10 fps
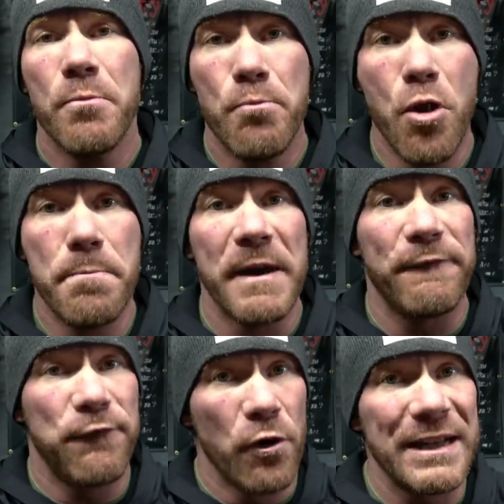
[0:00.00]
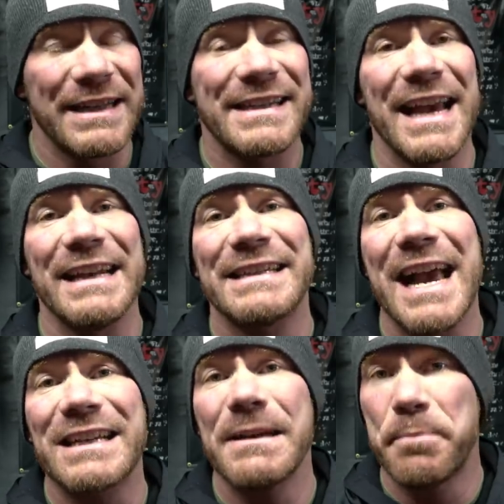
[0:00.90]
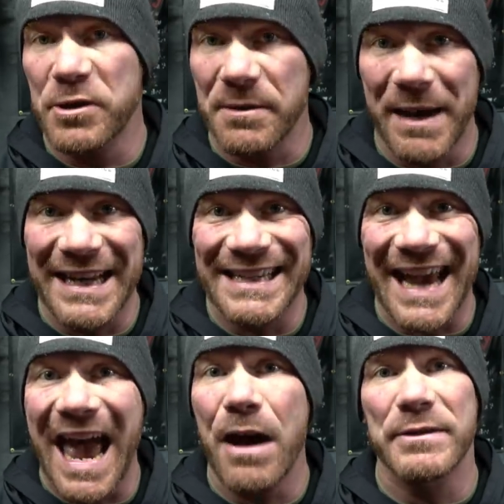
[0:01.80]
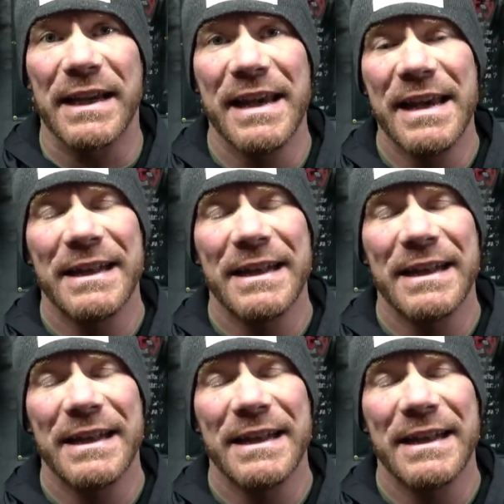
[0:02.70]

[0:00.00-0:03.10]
movement for the descent is actually pushing my knees out.